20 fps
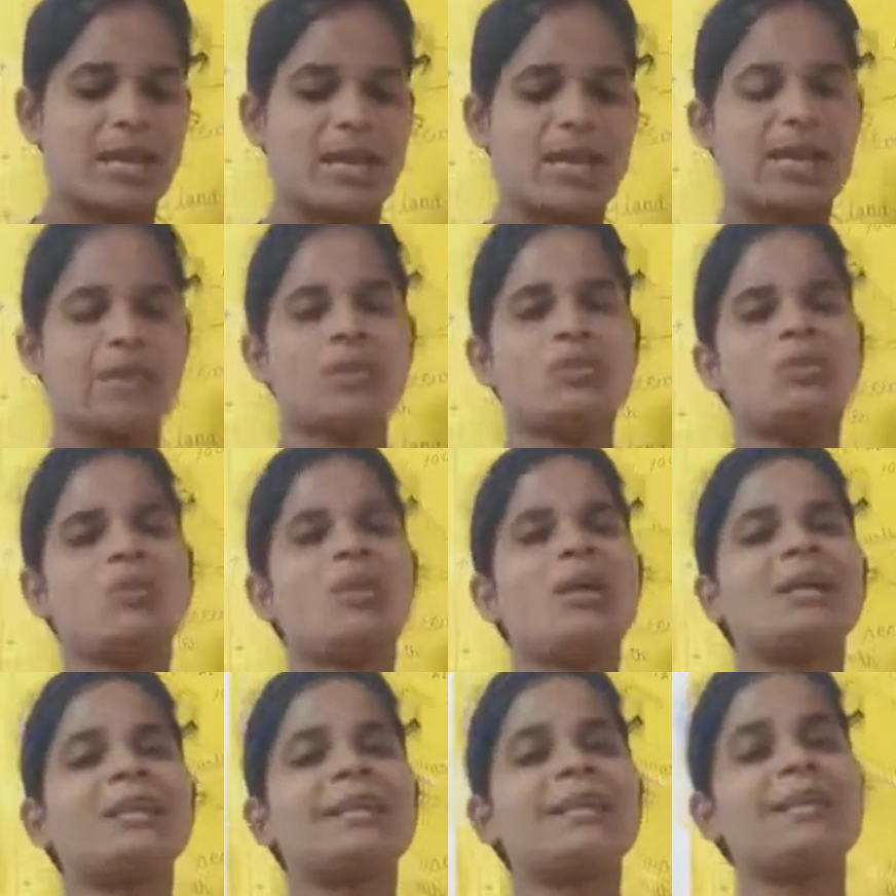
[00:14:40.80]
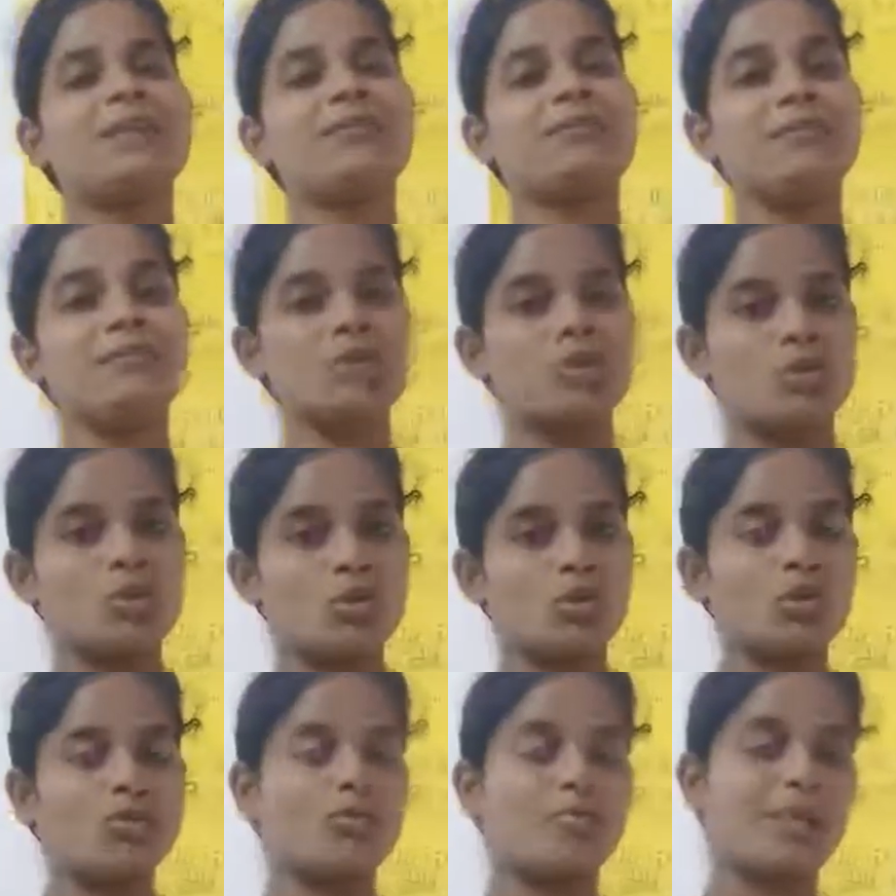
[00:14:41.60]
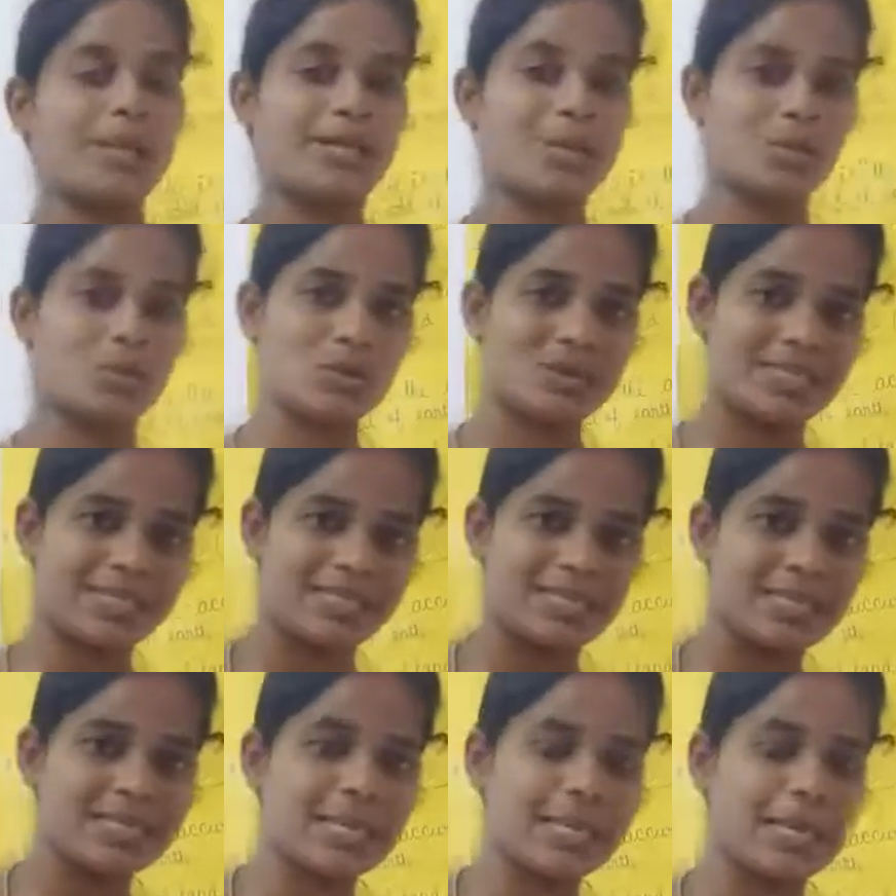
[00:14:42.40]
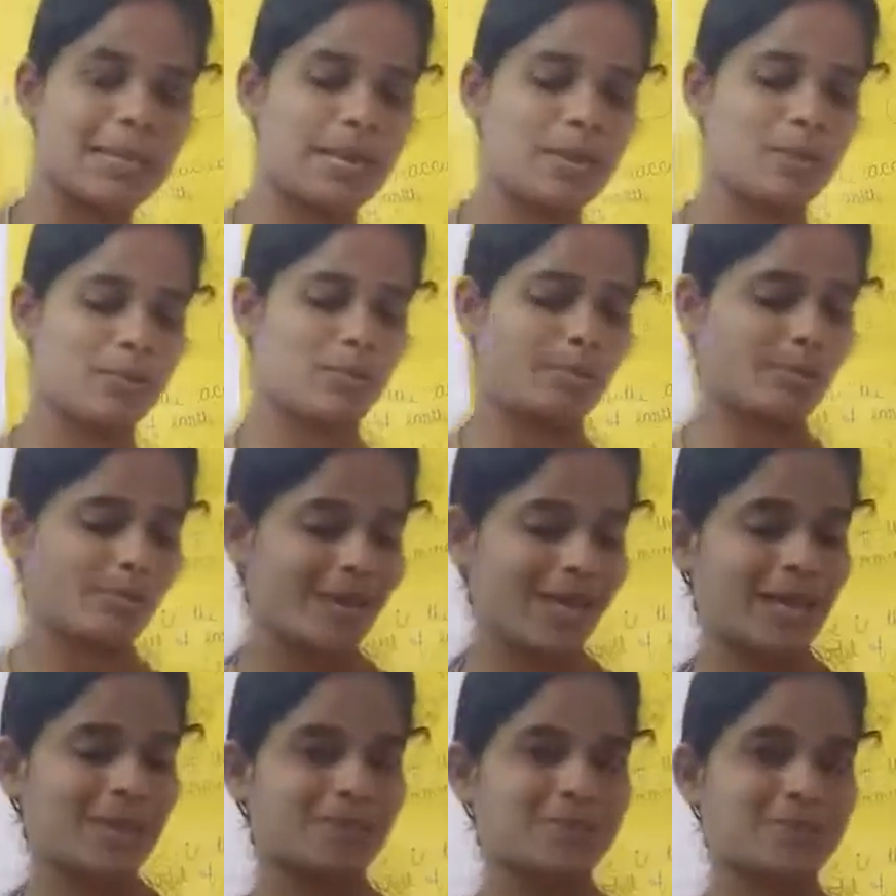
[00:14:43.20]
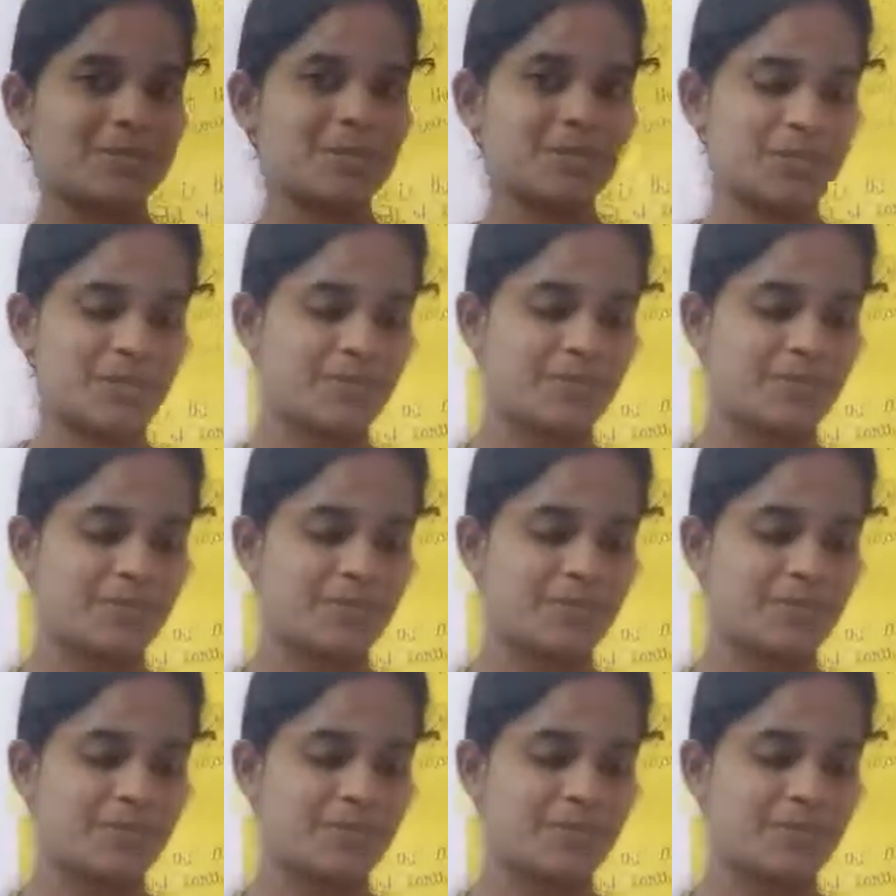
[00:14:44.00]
And what can we do by using maps?